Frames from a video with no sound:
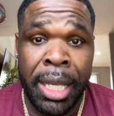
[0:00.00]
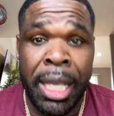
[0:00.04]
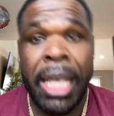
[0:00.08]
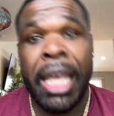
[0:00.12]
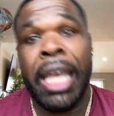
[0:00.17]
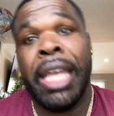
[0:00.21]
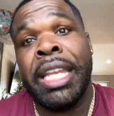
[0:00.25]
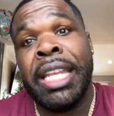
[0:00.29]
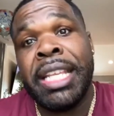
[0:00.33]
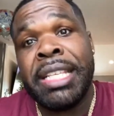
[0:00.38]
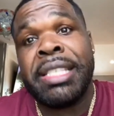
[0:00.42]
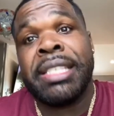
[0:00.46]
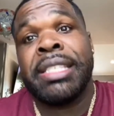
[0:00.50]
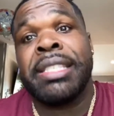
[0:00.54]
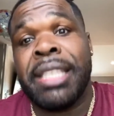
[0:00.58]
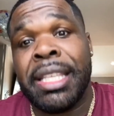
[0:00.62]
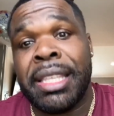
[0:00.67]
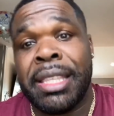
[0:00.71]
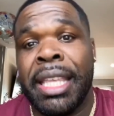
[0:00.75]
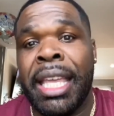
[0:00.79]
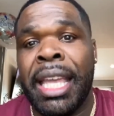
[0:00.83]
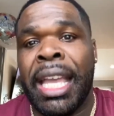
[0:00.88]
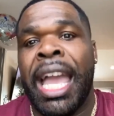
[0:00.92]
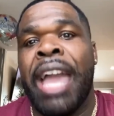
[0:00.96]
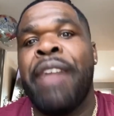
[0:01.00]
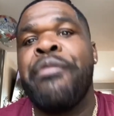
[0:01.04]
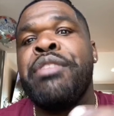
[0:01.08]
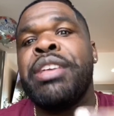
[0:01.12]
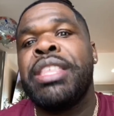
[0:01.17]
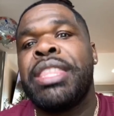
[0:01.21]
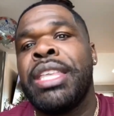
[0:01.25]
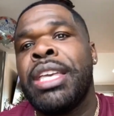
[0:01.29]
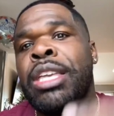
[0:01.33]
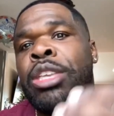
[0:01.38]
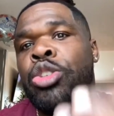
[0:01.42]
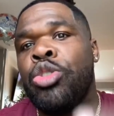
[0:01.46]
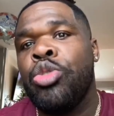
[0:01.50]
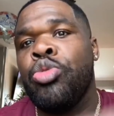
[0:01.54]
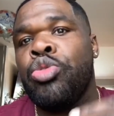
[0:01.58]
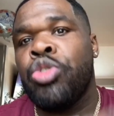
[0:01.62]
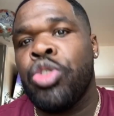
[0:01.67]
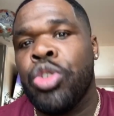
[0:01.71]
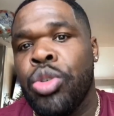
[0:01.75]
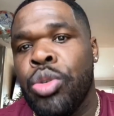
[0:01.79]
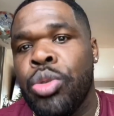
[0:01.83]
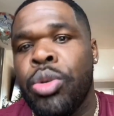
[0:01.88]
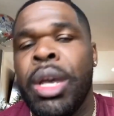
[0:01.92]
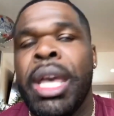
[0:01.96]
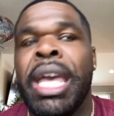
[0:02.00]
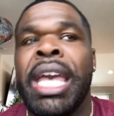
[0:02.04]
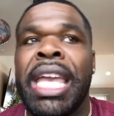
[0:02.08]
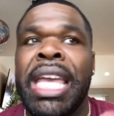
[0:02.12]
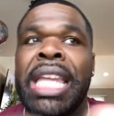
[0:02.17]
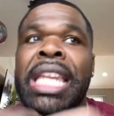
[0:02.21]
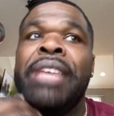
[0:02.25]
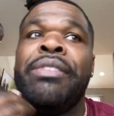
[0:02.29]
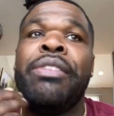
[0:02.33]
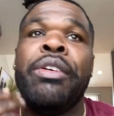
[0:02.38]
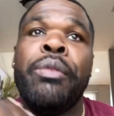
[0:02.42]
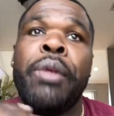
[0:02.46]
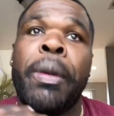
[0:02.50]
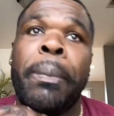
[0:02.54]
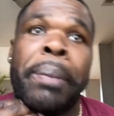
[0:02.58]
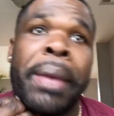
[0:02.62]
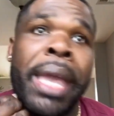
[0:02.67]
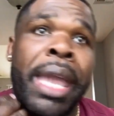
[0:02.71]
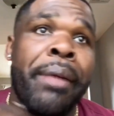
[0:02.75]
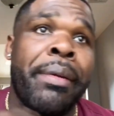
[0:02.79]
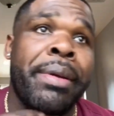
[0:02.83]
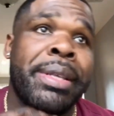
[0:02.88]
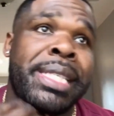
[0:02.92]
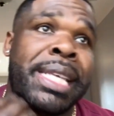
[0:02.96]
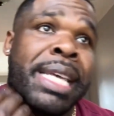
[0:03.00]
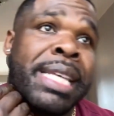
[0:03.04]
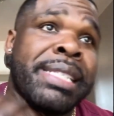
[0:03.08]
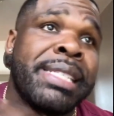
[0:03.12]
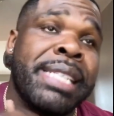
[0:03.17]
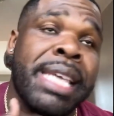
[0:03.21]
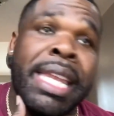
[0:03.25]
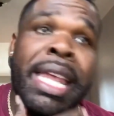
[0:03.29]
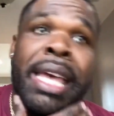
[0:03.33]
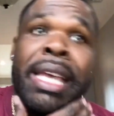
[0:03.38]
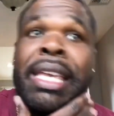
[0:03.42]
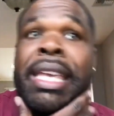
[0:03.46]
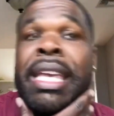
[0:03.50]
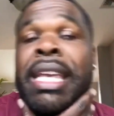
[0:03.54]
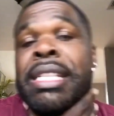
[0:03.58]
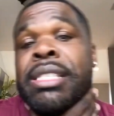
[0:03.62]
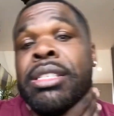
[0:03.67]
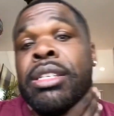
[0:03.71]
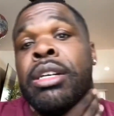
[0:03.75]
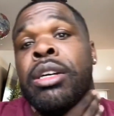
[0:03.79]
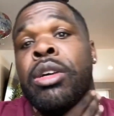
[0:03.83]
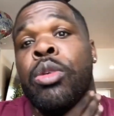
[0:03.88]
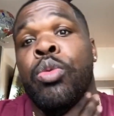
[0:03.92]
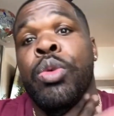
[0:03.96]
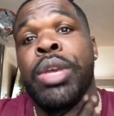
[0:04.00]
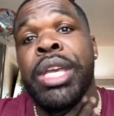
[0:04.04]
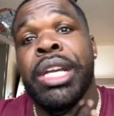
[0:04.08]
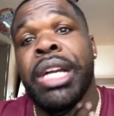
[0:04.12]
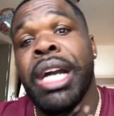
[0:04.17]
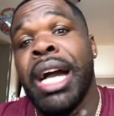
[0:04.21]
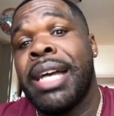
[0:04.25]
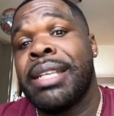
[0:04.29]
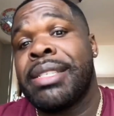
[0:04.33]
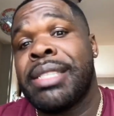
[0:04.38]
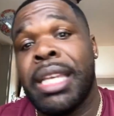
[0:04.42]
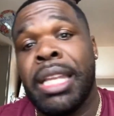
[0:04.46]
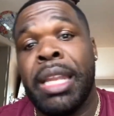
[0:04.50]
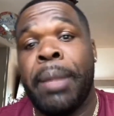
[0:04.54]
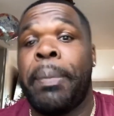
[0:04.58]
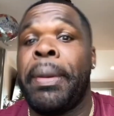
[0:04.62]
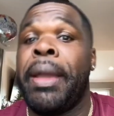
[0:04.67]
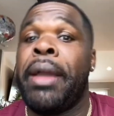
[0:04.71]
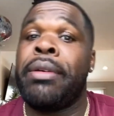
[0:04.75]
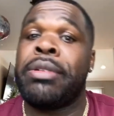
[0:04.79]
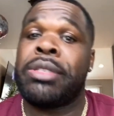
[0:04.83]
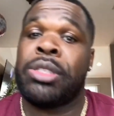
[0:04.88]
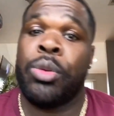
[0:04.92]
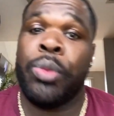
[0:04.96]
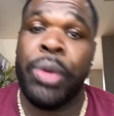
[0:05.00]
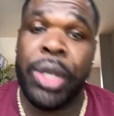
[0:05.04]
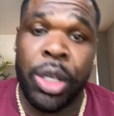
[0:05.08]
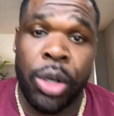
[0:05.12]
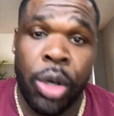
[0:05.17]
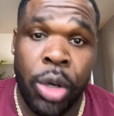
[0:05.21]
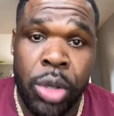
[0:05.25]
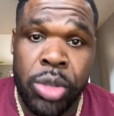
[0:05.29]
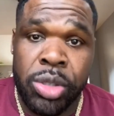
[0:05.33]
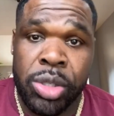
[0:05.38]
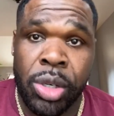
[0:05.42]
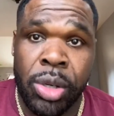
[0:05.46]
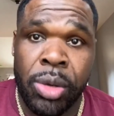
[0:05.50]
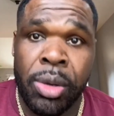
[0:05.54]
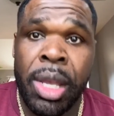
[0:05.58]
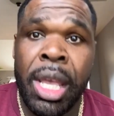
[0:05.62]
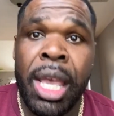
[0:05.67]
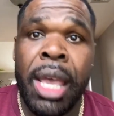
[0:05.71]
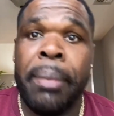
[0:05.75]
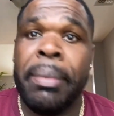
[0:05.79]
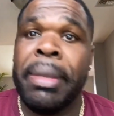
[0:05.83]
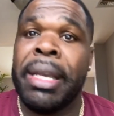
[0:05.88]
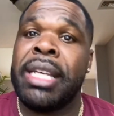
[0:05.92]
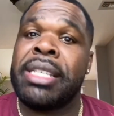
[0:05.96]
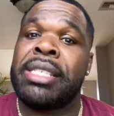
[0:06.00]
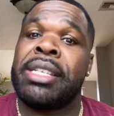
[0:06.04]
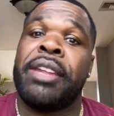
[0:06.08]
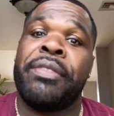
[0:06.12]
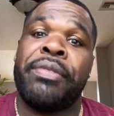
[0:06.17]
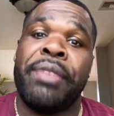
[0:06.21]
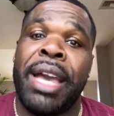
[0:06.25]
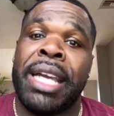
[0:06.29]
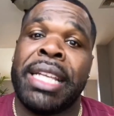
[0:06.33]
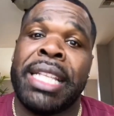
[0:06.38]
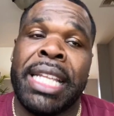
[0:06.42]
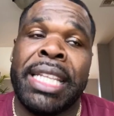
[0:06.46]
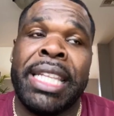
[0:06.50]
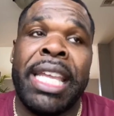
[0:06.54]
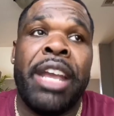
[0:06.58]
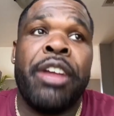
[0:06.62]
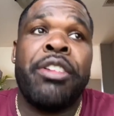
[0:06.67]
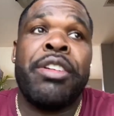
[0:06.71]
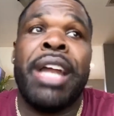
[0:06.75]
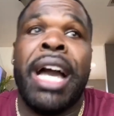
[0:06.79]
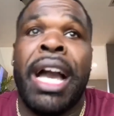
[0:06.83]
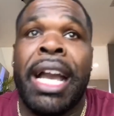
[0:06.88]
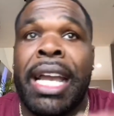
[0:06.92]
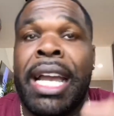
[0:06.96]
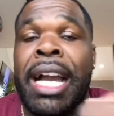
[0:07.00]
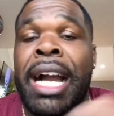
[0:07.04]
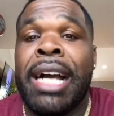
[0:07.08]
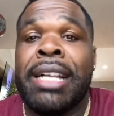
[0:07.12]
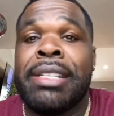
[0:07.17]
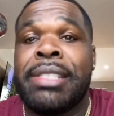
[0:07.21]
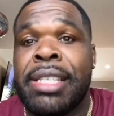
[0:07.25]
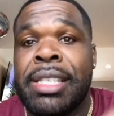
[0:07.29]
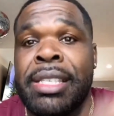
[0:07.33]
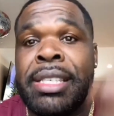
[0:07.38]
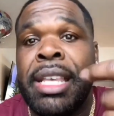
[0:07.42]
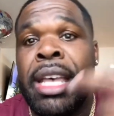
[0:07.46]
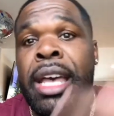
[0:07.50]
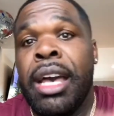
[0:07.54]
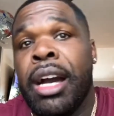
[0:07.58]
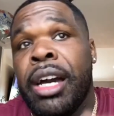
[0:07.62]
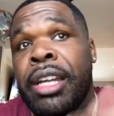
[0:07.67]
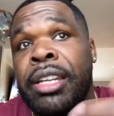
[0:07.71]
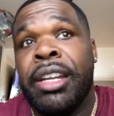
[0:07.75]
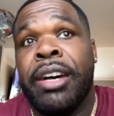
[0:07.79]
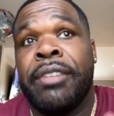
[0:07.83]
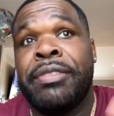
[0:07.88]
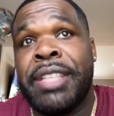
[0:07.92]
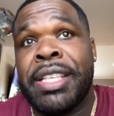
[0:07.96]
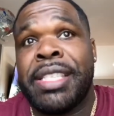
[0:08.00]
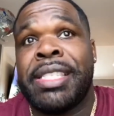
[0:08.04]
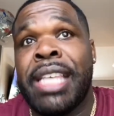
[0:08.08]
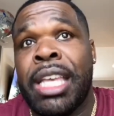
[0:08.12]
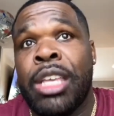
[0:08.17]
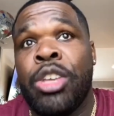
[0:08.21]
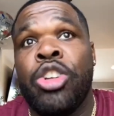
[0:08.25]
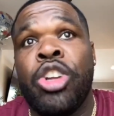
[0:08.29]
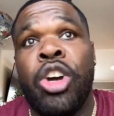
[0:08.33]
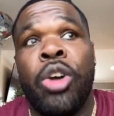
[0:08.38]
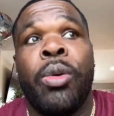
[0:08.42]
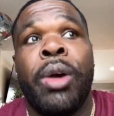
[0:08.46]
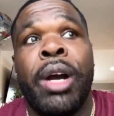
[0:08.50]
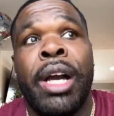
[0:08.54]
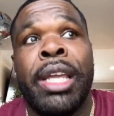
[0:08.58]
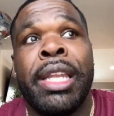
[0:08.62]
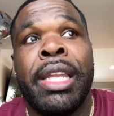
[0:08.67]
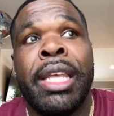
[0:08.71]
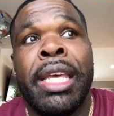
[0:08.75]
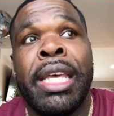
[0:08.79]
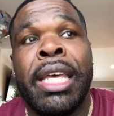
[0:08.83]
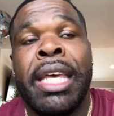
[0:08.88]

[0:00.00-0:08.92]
And this is the thing. Everything you do, and even with parents, I say that kids are weak. I say the parents are weak also because of the fact that they're not conscious enough to say, you know what?